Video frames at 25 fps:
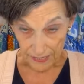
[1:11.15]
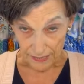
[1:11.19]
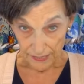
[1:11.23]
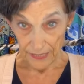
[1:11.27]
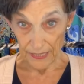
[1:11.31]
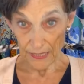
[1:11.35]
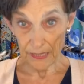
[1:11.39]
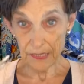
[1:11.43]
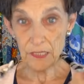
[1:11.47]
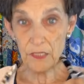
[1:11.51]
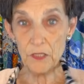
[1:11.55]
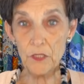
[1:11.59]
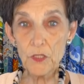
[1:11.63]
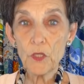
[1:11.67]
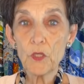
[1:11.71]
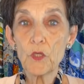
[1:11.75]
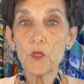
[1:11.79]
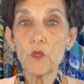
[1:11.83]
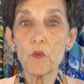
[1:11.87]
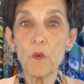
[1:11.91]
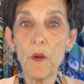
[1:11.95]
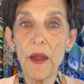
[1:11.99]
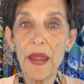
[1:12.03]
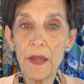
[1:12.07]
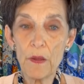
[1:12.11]
This is a
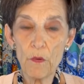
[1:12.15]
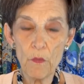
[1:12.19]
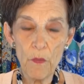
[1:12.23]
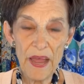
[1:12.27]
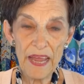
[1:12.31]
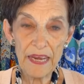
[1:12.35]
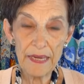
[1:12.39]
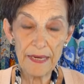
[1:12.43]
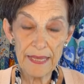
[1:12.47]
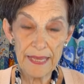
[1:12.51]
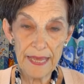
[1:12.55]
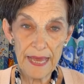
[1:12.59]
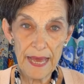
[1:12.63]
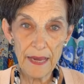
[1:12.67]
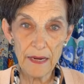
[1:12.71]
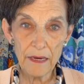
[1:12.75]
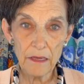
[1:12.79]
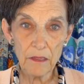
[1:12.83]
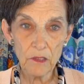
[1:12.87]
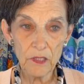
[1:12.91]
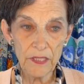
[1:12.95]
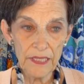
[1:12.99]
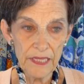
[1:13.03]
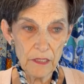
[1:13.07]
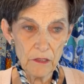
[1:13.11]
great way to get a
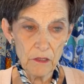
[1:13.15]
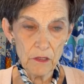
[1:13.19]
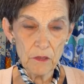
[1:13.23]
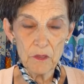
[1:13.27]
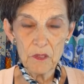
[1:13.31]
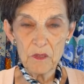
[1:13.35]
little